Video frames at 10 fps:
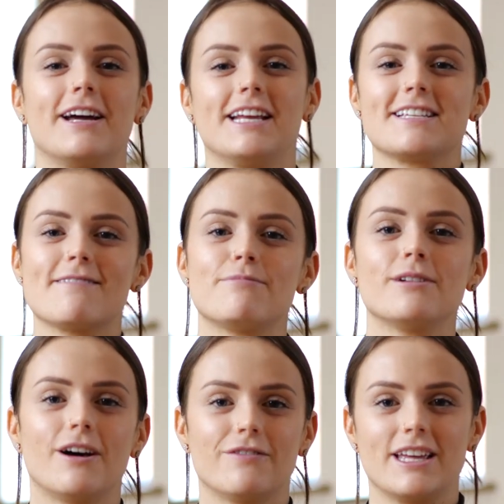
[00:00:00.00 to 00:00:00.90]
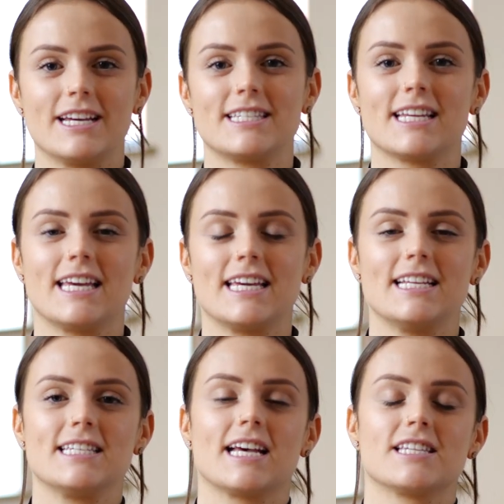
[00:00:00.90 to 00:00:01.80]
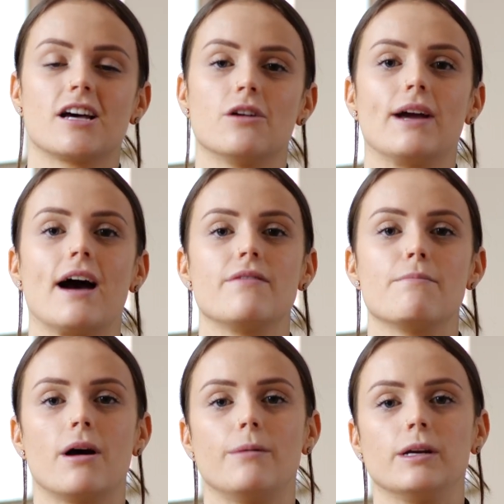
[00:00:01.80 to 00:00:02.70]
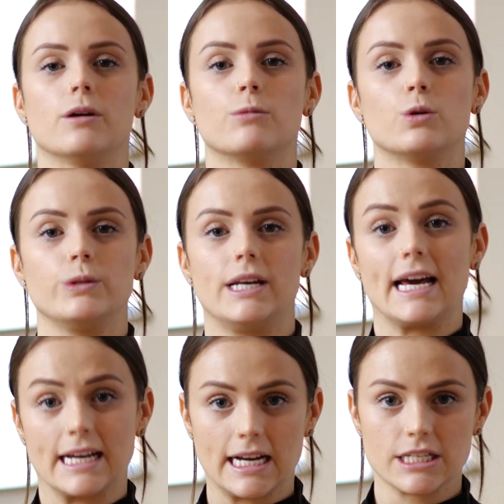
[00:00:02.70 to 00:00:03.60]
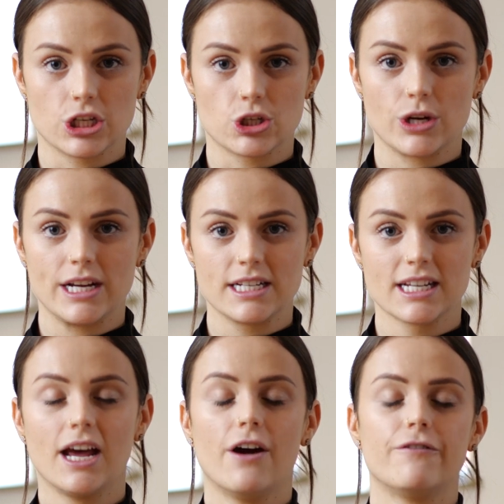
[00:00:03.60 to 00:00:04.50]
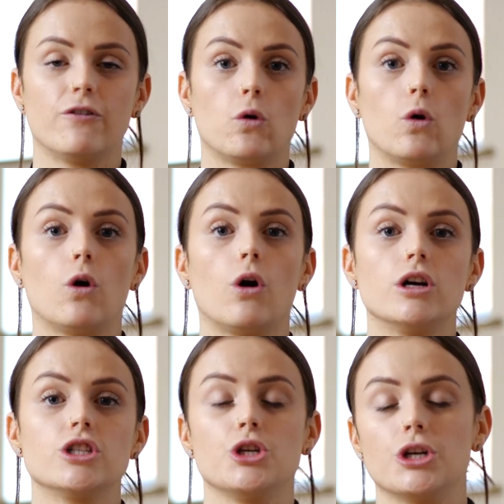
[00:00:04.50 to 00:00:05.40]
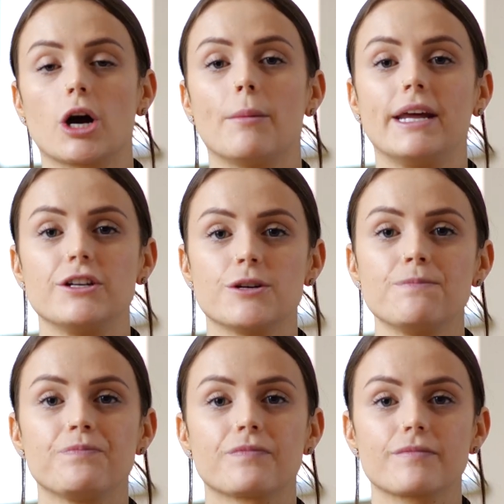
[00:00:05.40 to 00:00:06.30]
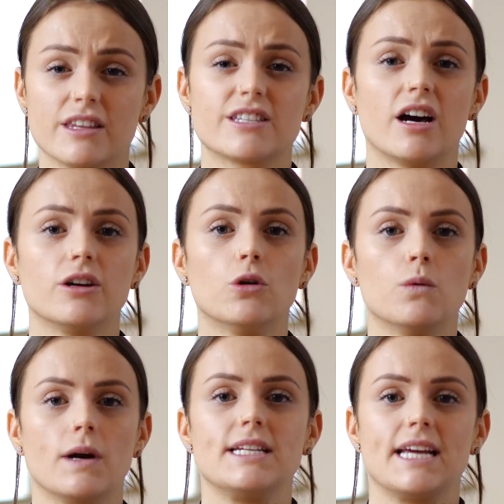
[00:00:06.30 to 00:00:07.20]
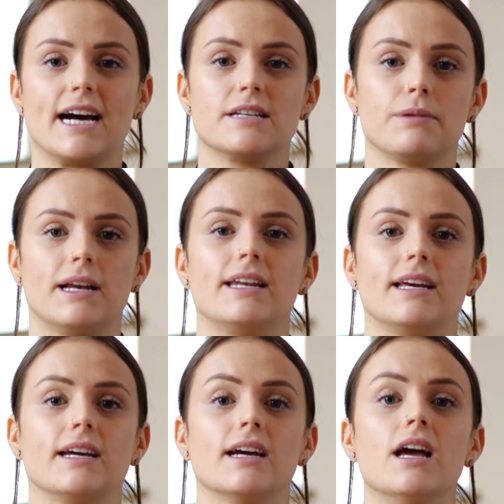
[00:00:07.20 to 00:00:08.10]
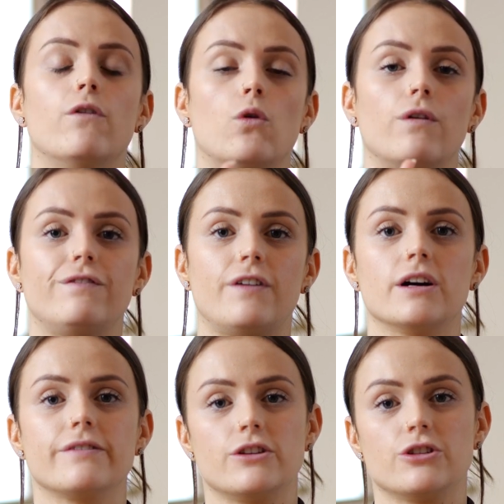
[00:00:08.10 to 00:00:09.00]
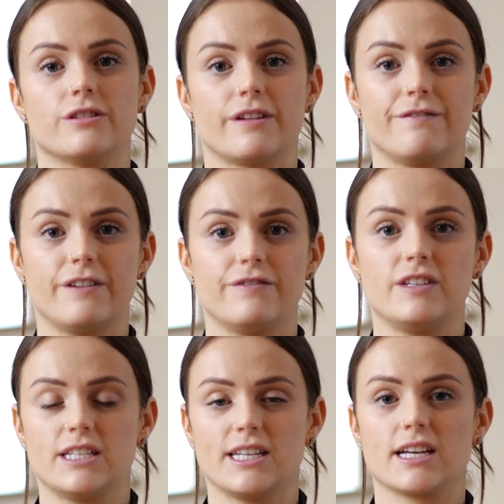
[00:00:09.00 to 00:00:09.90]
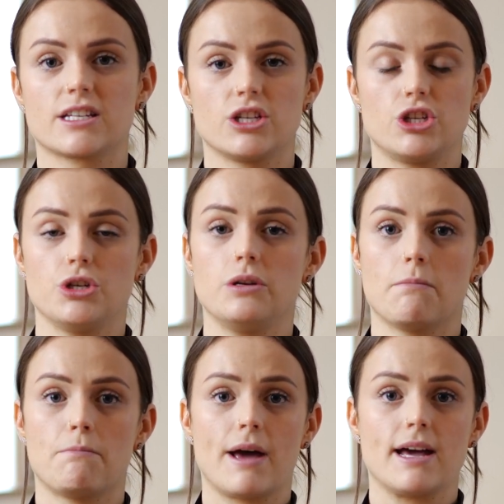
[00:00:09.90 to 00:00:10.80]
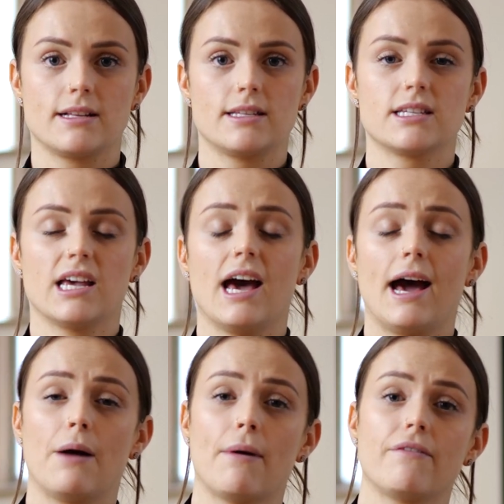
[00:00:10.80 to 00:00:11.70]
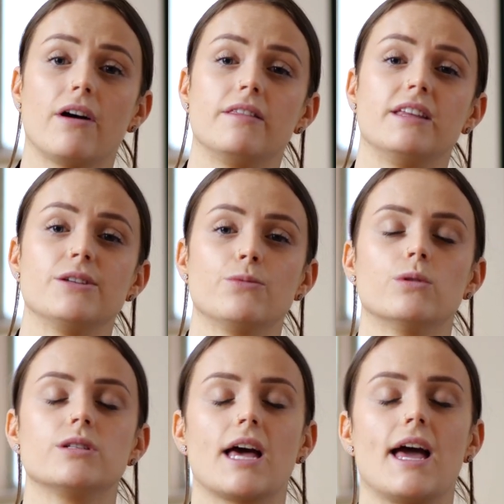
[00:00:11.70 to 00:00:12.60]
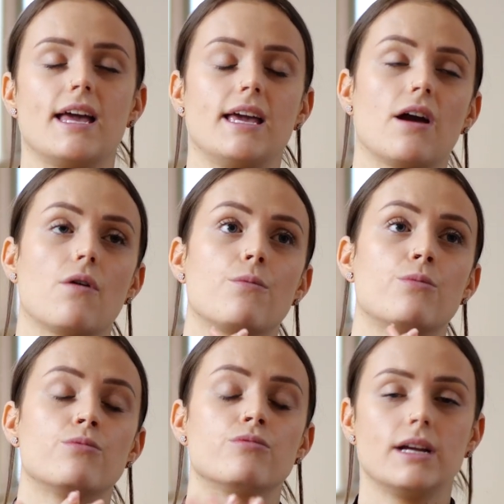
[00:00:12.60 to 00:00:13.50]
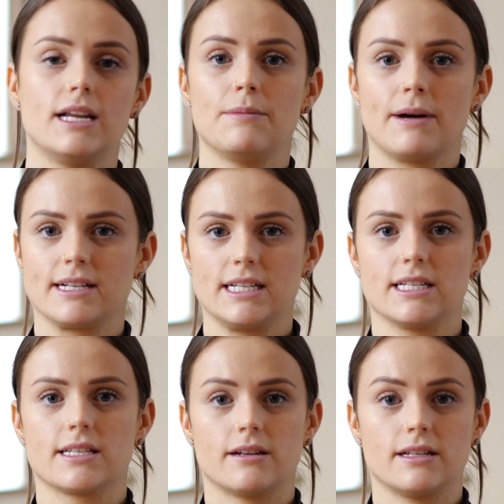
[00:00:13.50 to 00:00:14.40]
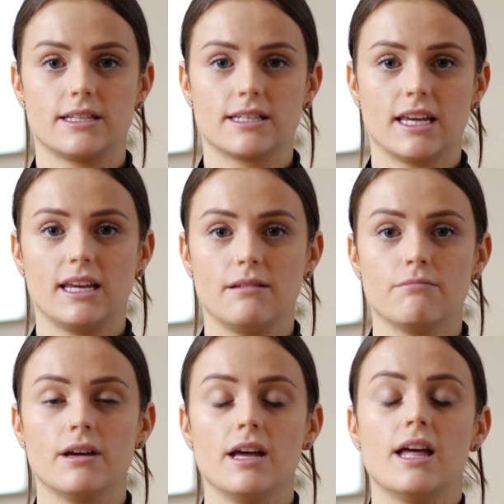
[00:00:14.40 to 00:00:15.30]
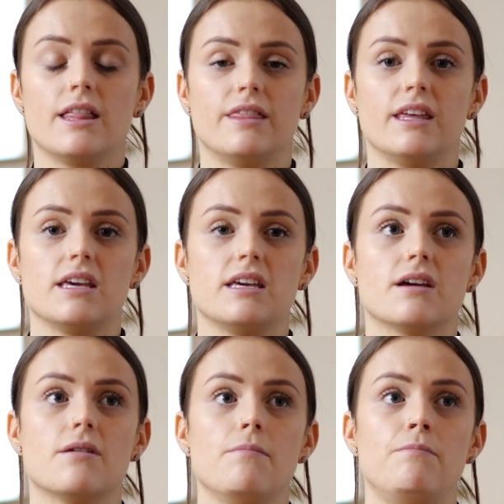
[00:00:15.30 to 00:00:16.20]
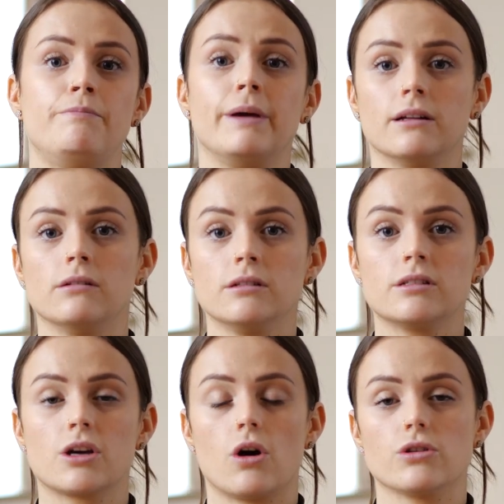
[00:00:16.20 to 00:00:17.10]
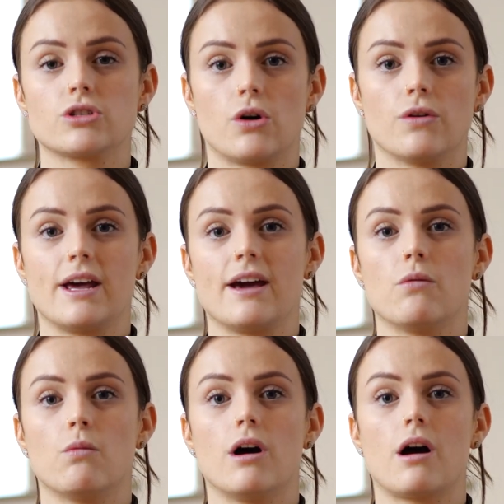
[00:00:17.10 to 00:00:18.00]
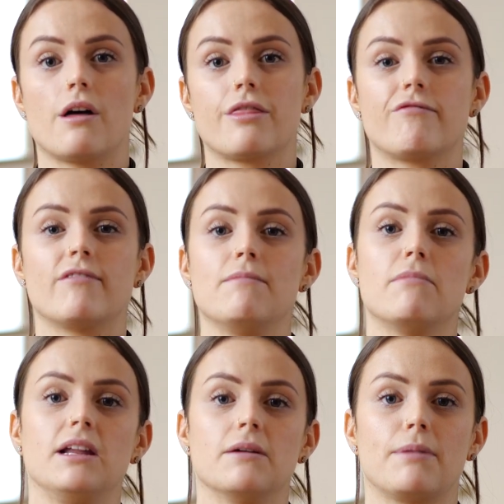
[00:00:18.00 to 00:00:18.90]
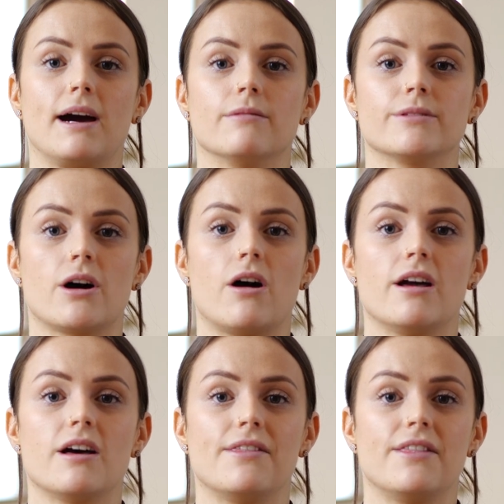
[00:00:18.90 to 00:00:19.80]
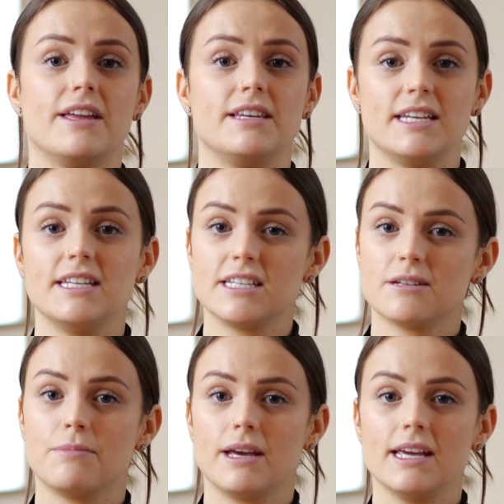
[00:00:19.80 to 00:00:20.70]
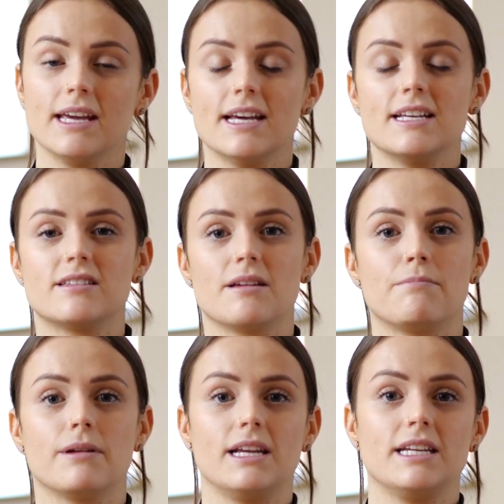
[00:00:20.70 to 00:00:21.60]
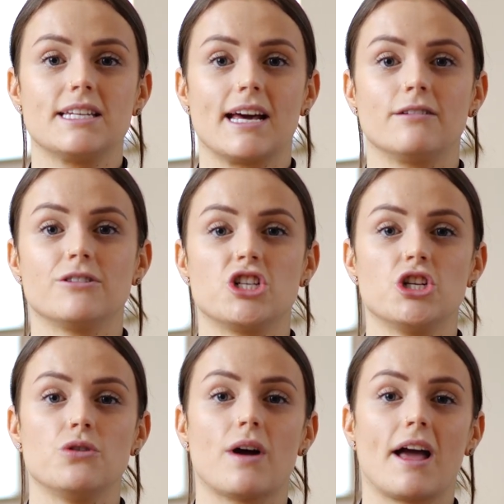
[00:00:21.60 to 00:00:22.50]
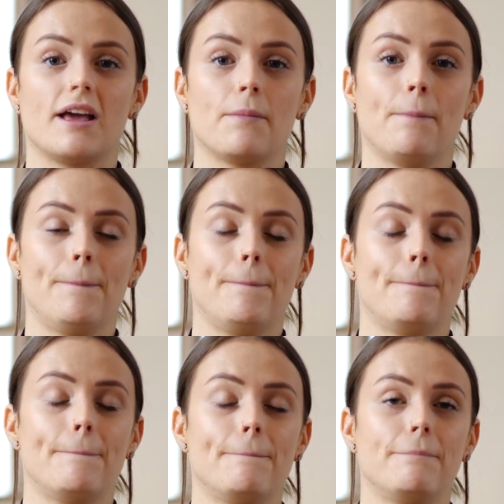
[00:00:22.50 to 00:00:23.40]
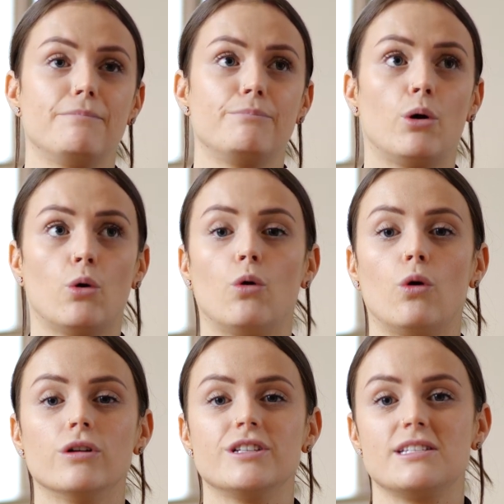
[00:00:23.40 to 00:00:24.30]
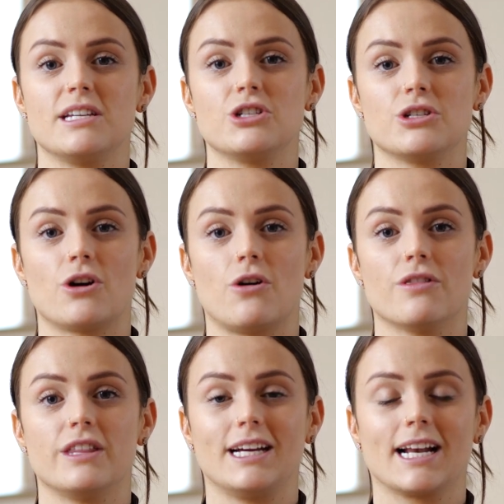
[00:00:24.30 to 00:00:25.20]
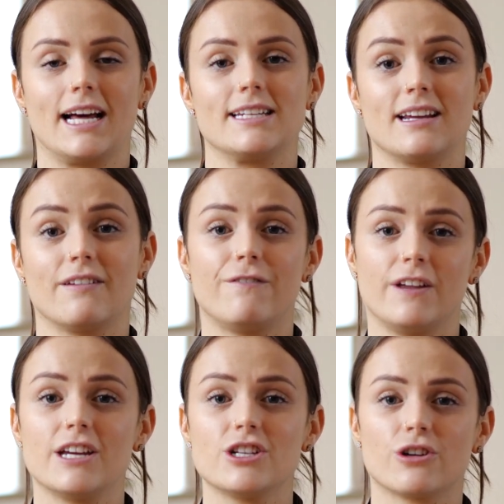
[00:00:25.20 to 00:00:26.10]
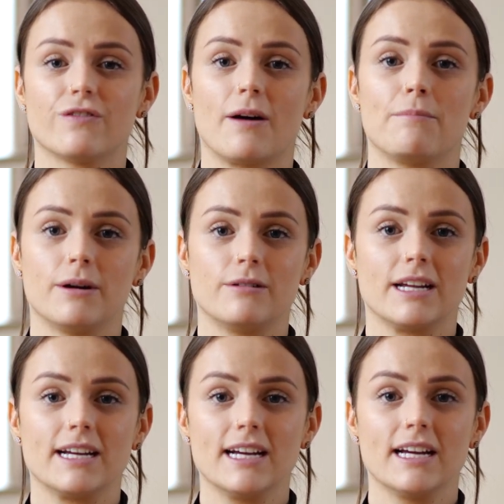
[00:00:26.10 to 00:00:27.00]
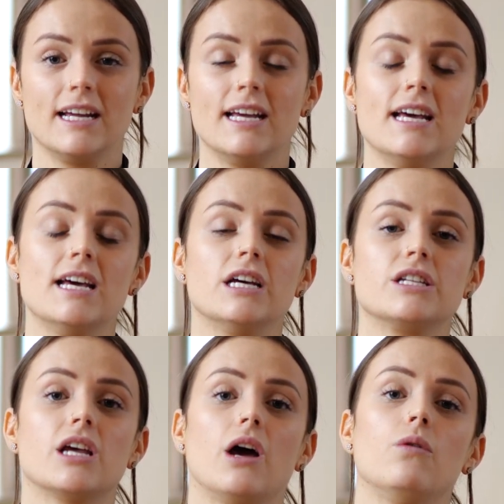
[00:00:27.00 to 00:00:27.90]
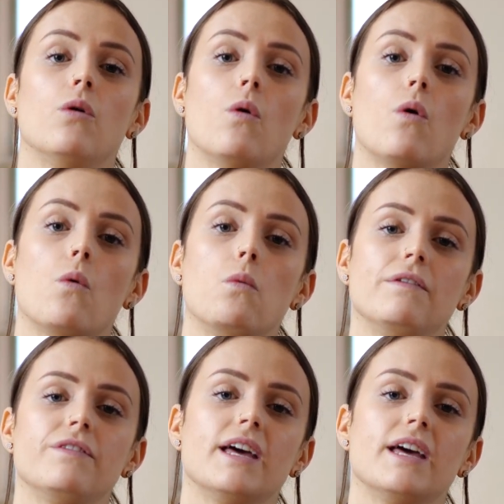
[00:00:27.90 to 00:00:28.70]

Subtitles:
an example of this is a site we have in Birmingham called Lancaster Street for student accommodation. The site already had planning for 556 student beds. However, this was a really badly designed scheme. The build costs on it were £3 million higher than they needed to be, simply down to a poor decision on the cladding finish of that building. So with